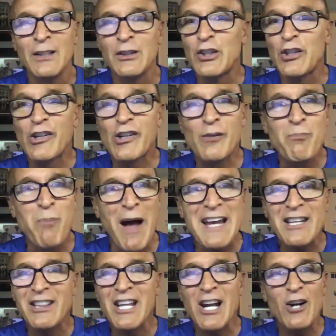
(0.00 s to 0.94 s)

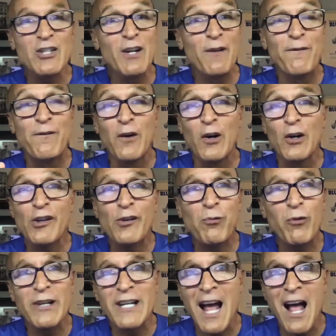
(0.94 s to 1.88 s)
Despite their
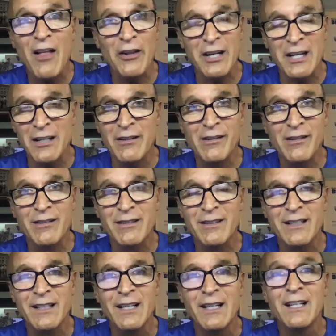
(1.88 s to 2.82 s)
diverse realities,
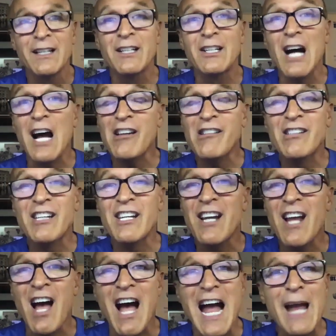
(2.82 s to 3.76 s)
Gus and
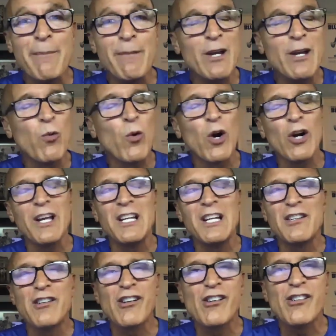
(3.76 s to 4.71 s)
Jaime were
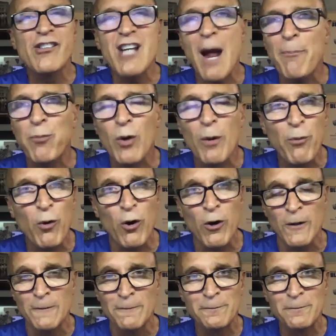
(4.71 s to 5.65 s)

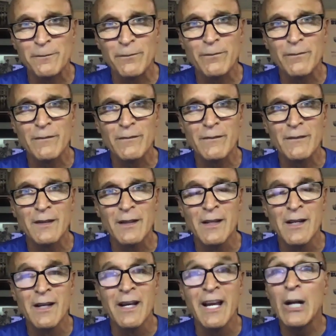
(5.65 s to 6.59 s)
inseparable,
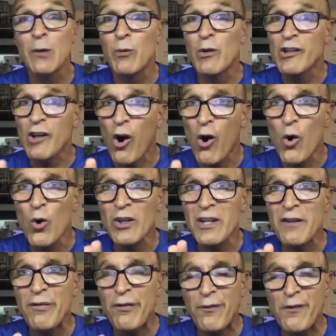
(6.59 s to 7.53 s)
and it was
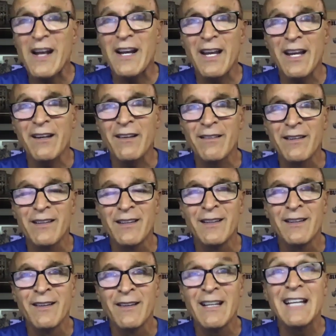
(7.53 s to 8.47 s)
only fitting
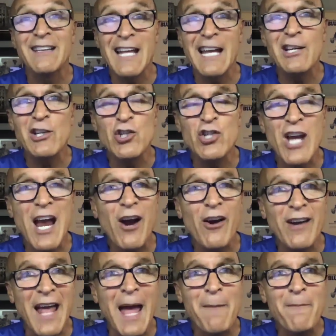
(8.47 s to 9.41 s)
that they
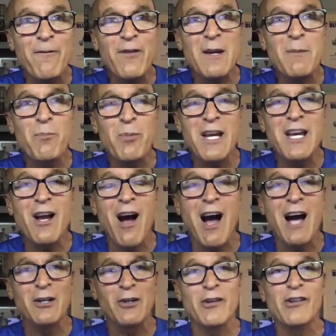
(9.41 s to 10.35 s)
shared MVP
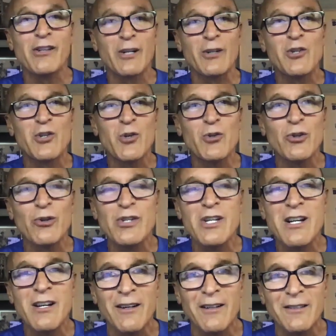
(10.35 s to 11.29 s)
honors their junior
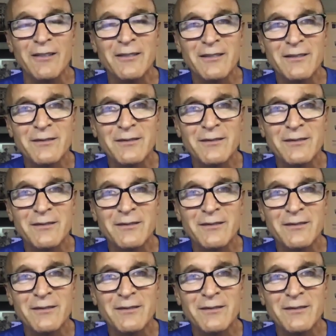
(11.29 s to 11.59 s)
year.